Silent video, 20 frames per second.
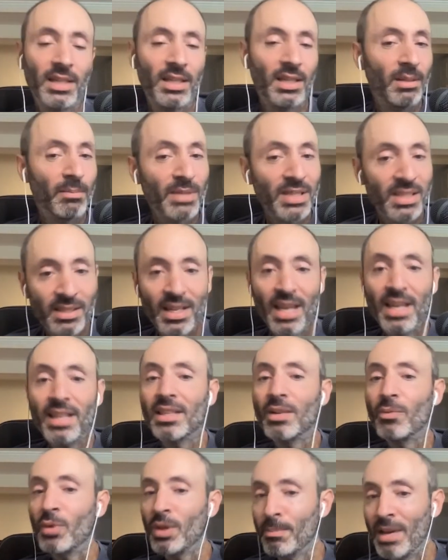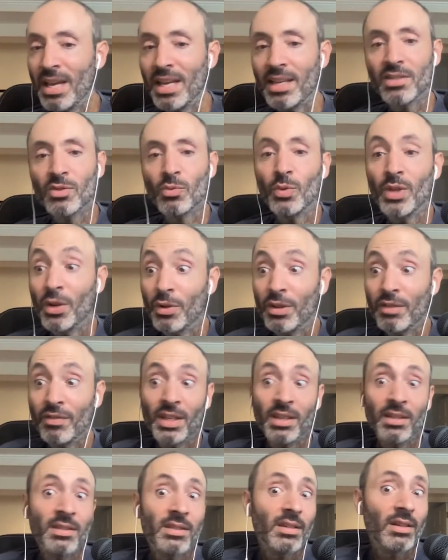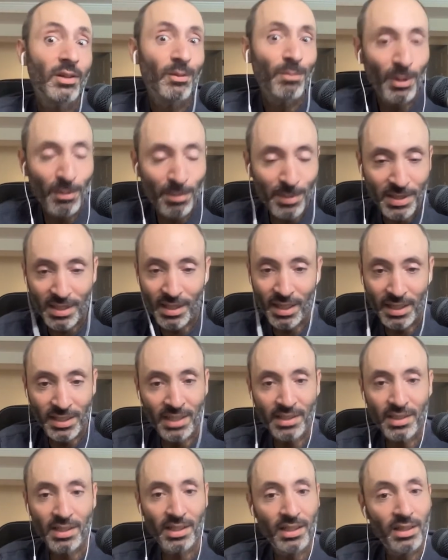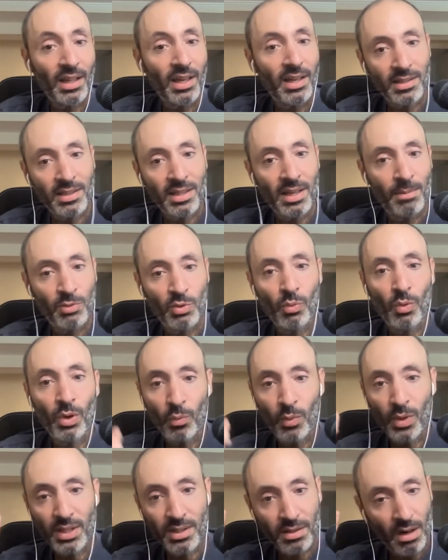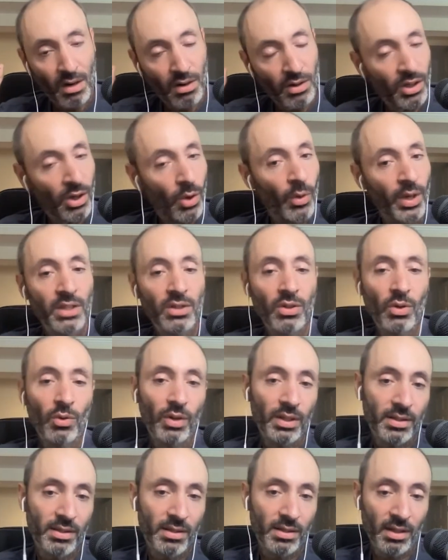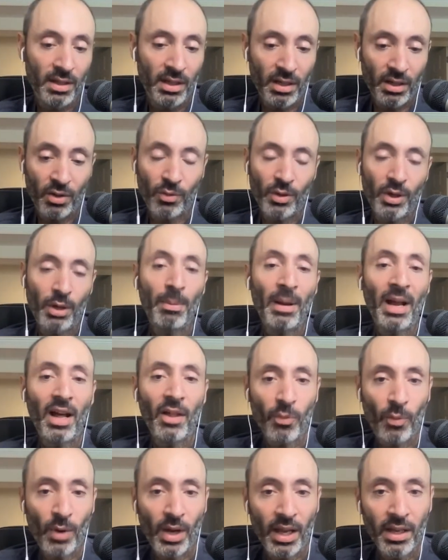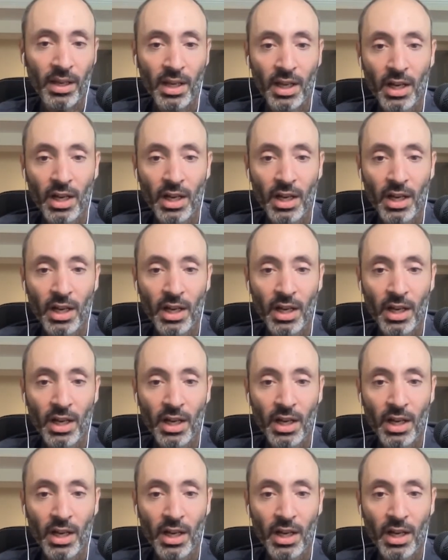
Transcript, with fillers: And the mistake that we make is we don't even consider purpose and identity a lot of times when we start going towards a career pathway.